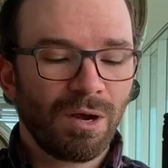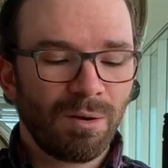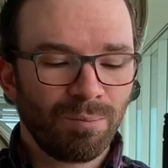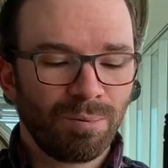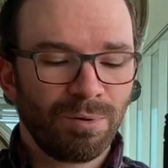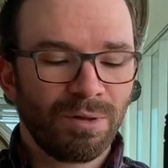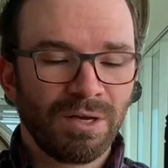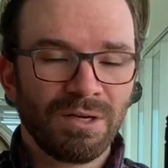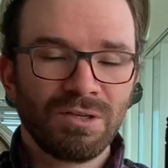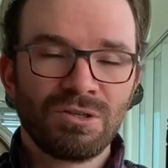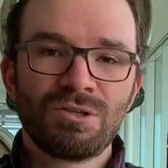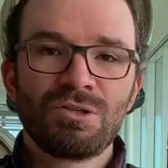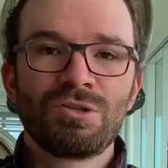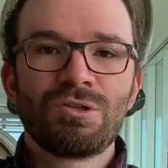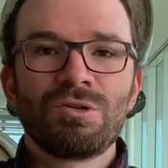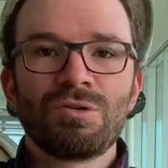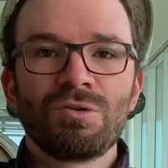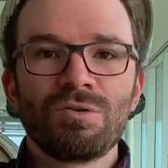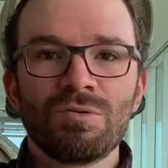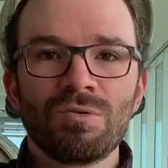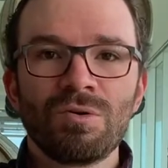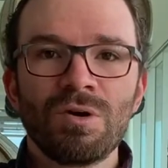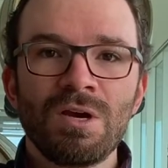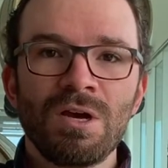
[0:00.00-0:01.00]
place
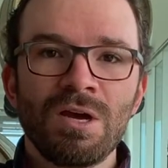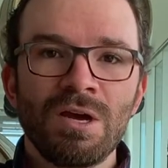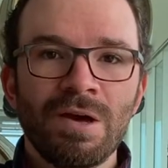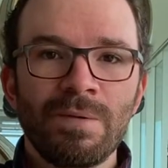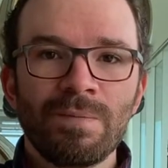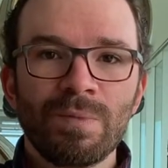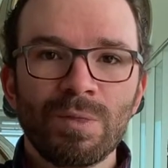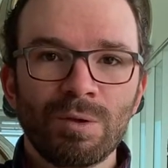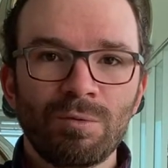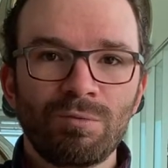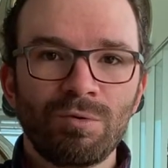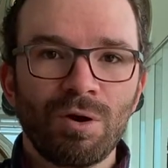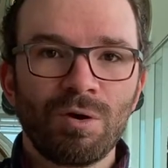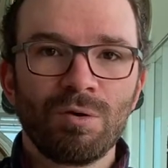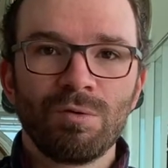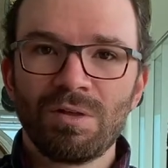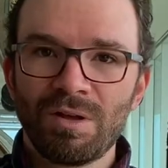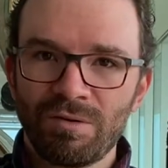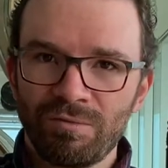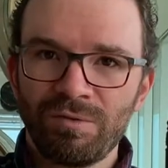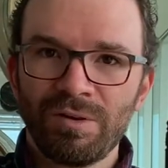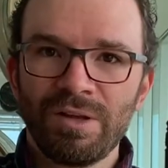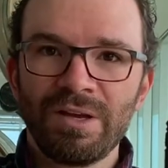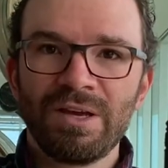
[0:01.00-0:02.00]
to grow
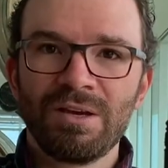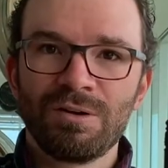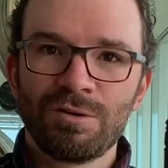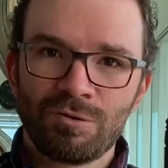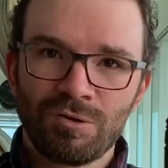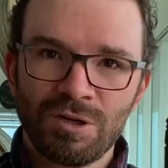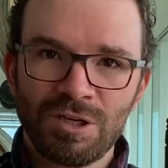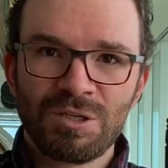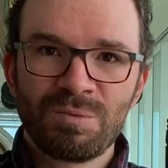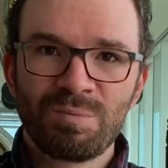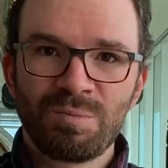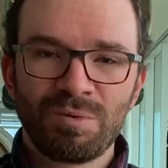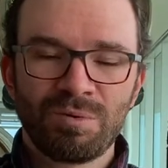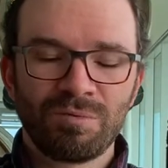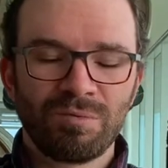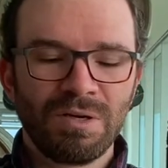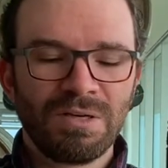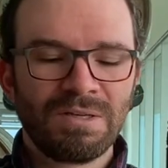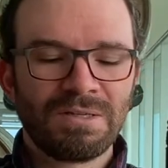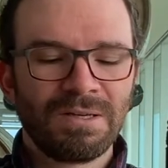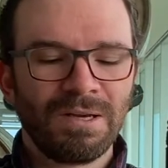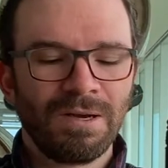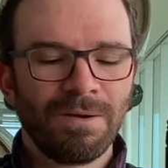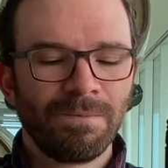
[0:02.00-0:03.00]
lovely crisp
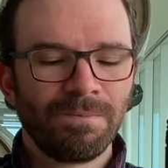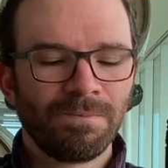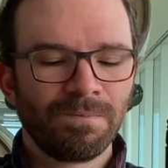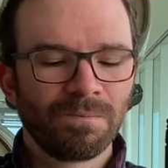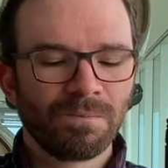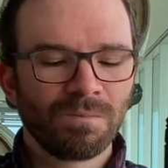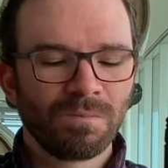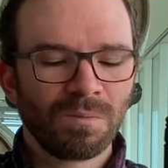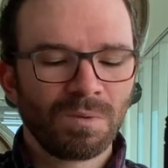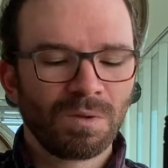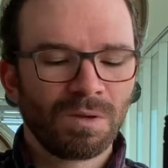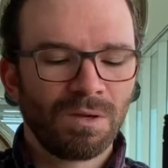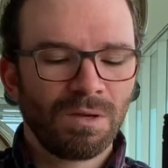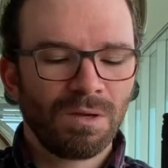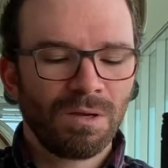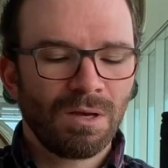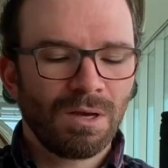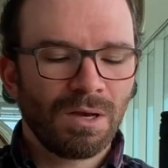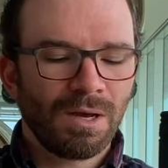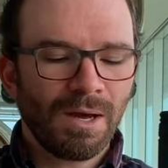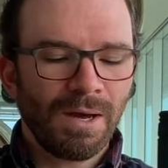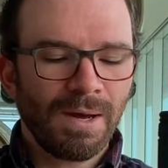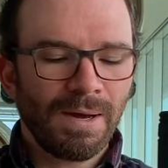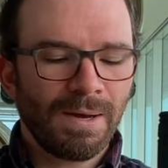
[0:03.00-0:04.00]
Riesling.
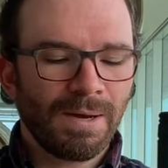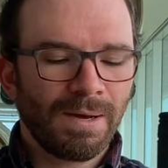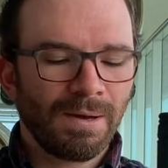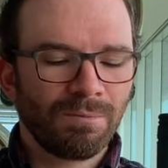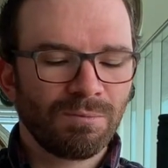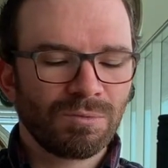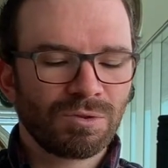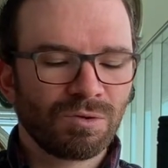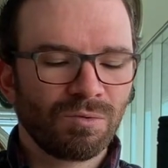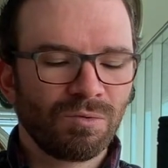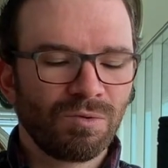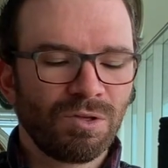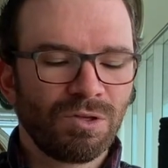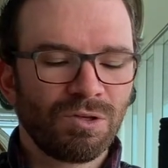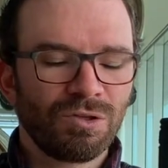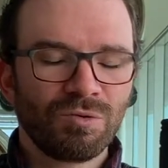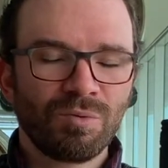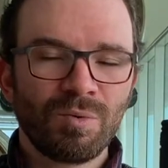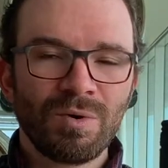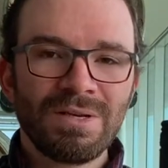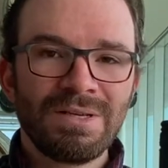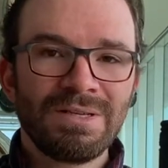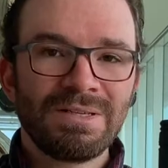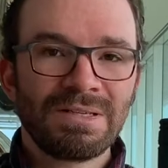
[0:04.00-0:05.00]
So the
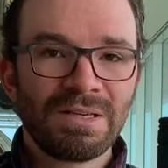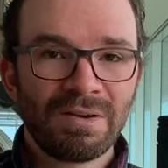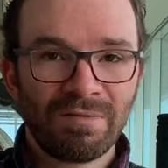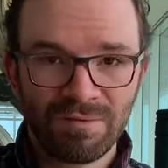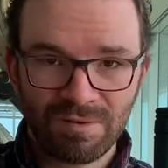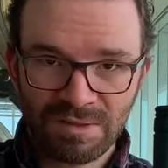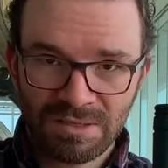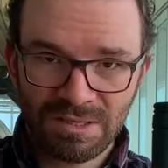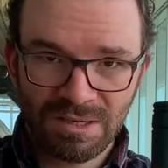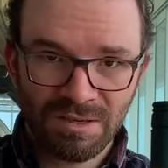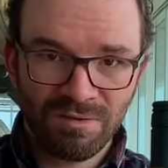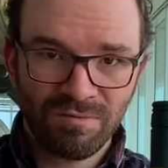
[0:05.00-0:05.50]
2017